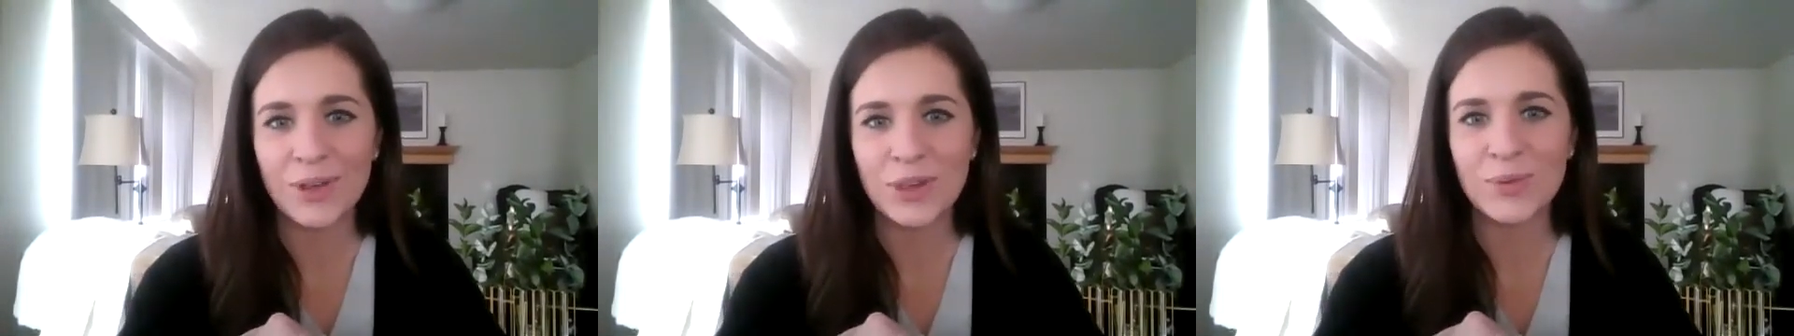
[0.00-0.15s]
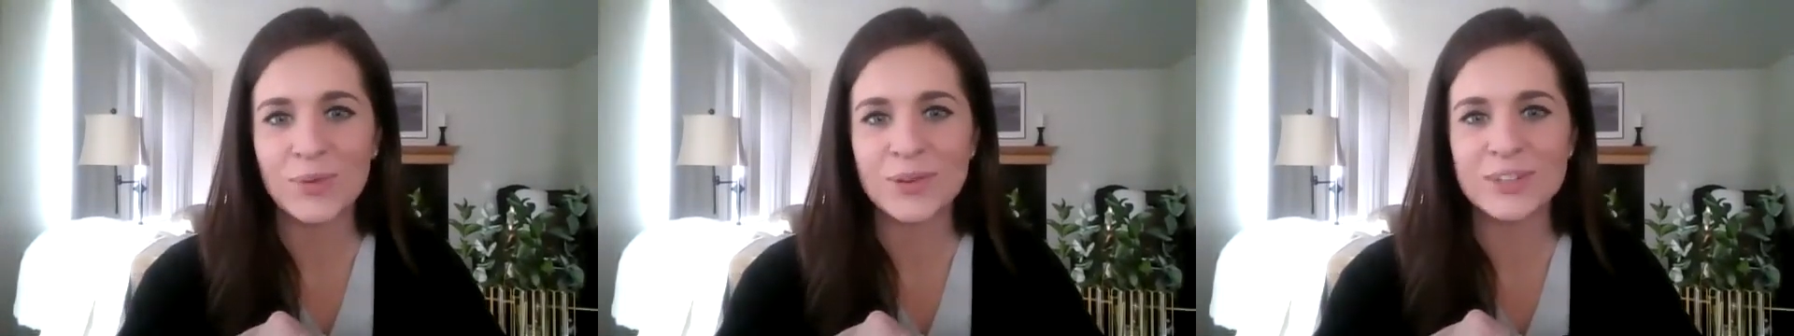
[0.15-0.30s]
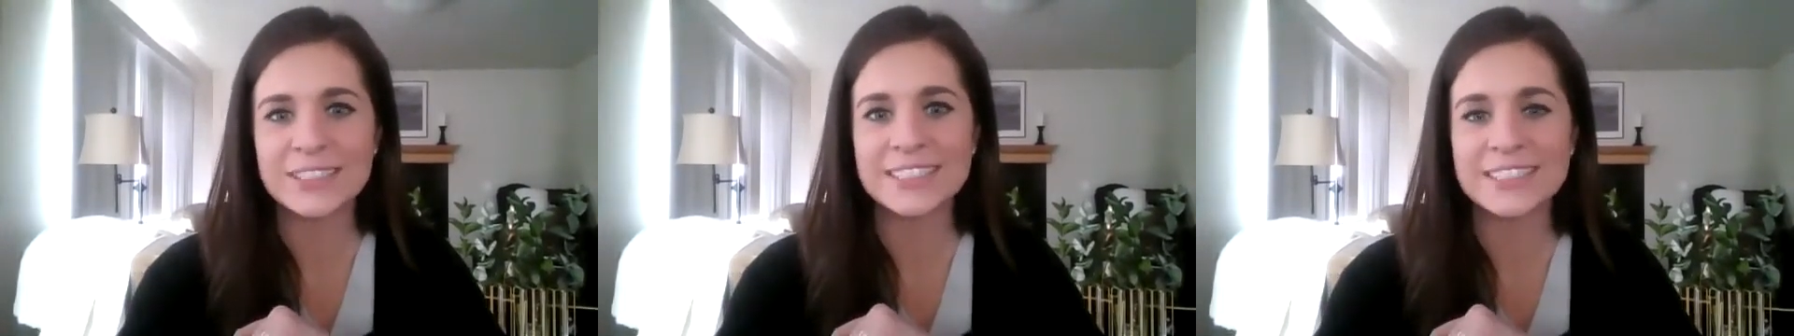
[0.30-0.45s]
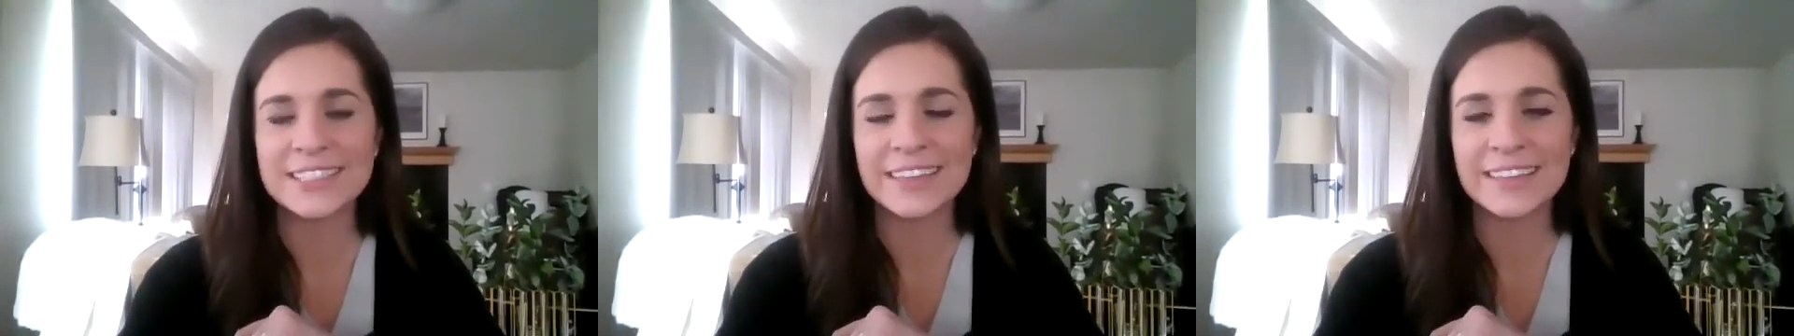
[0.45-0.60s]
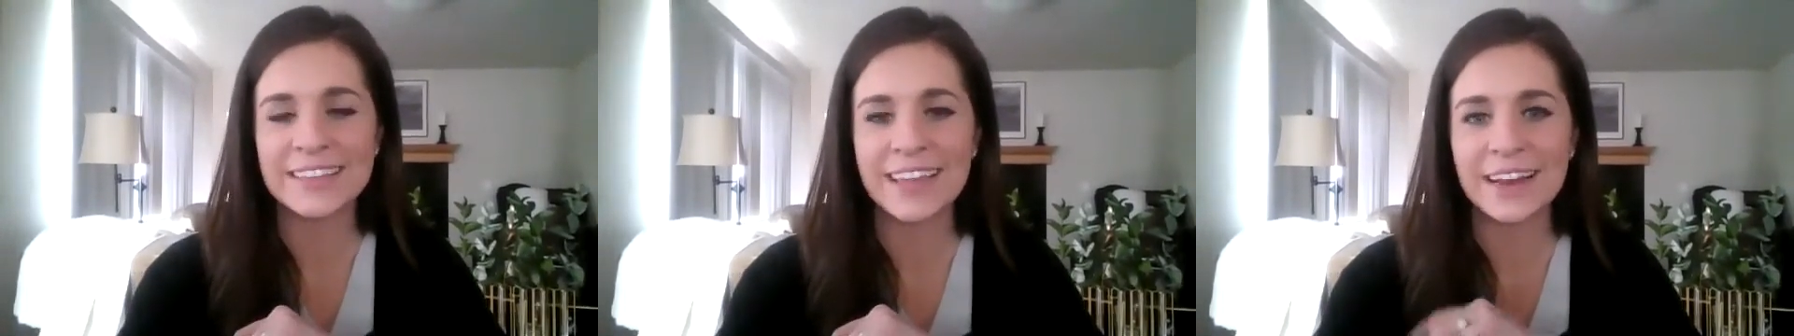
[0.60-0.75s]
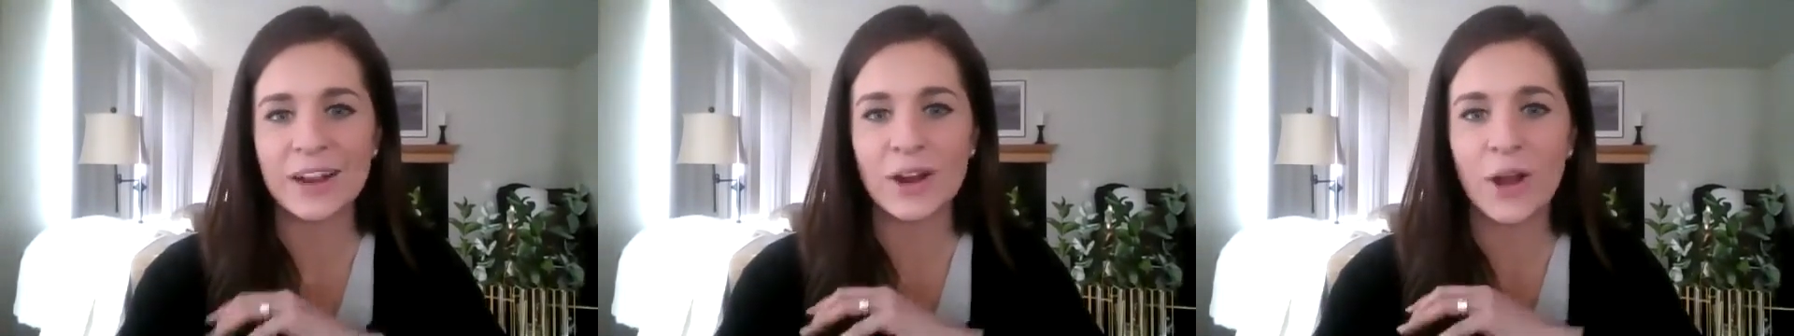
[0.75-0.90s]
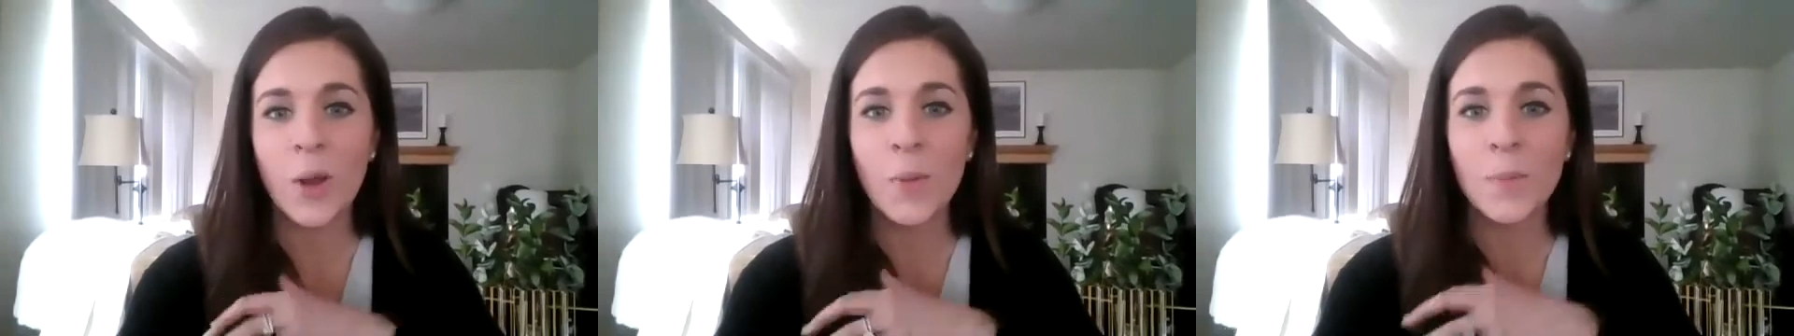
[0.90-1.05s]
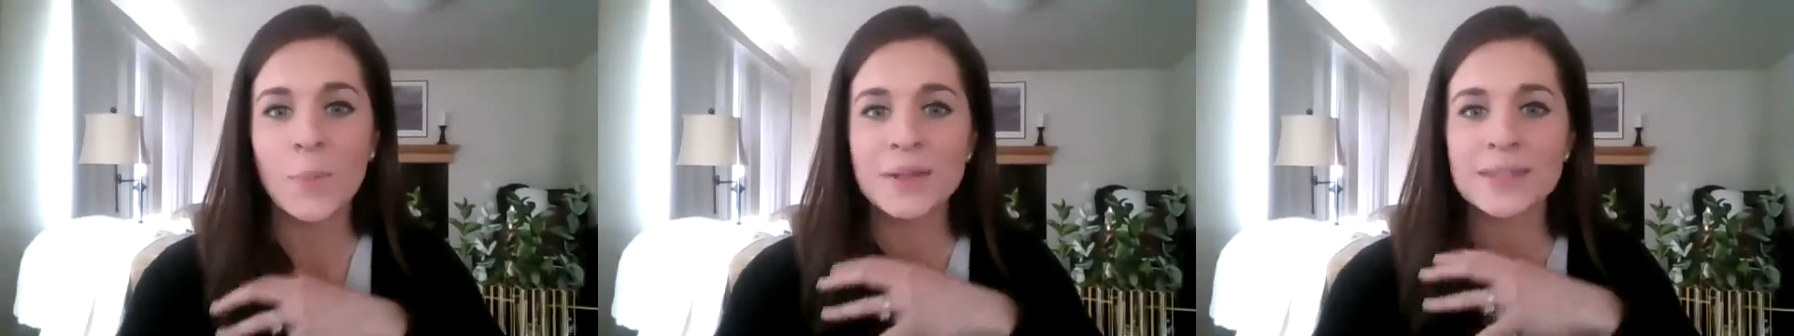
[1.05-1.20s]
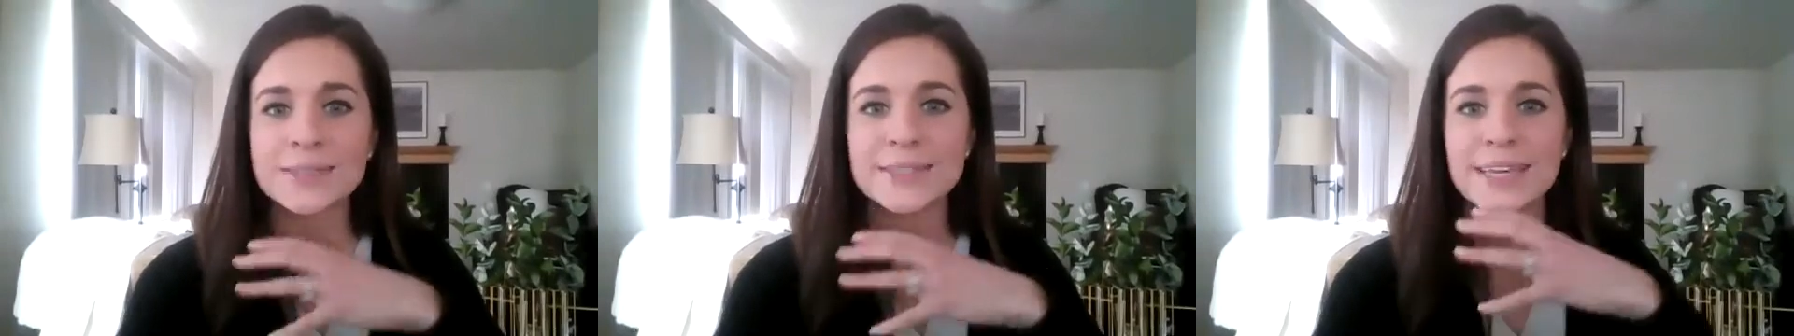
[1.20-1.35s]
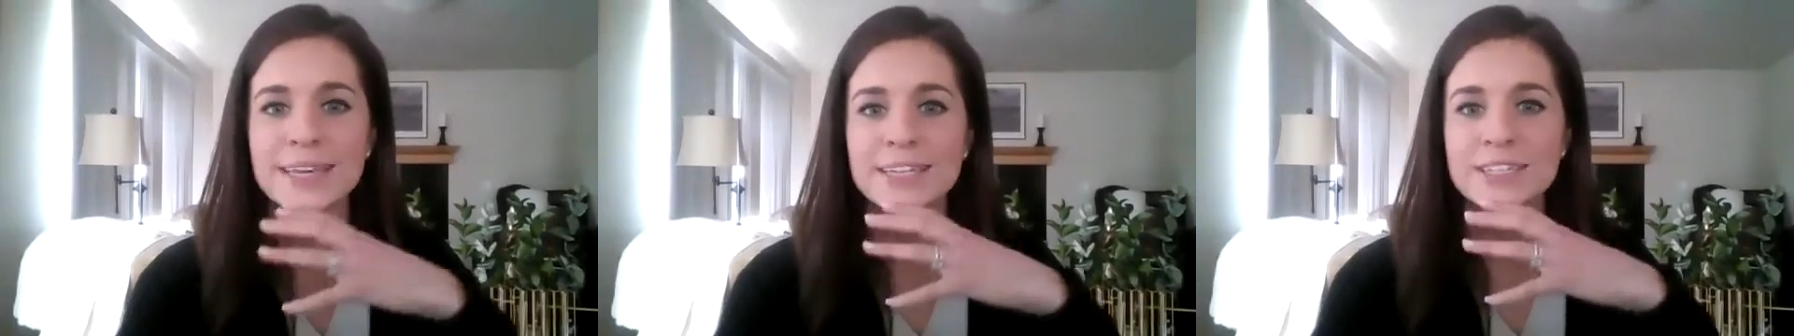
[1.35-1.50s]
you will see that it
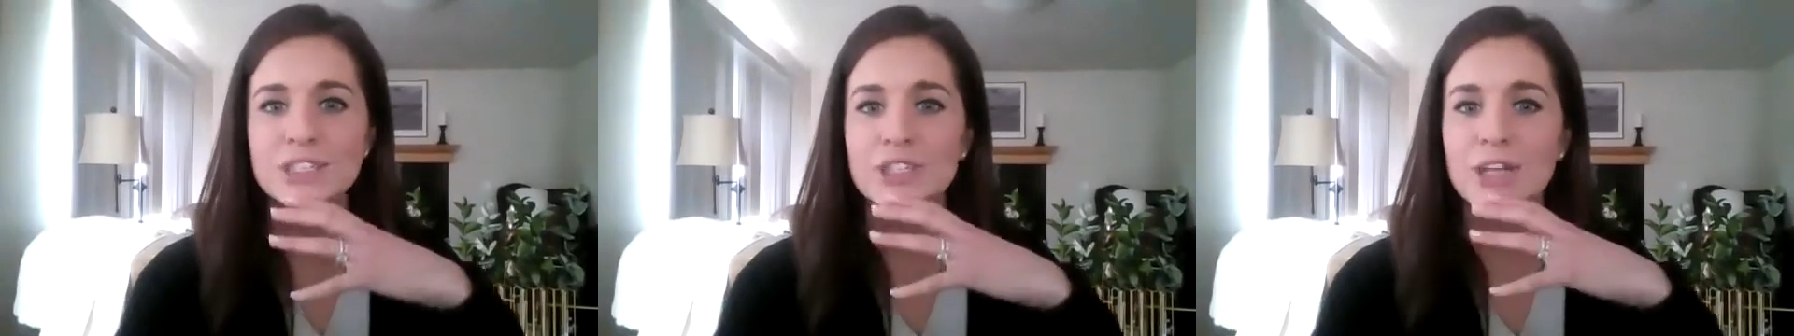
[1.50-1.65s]
opens a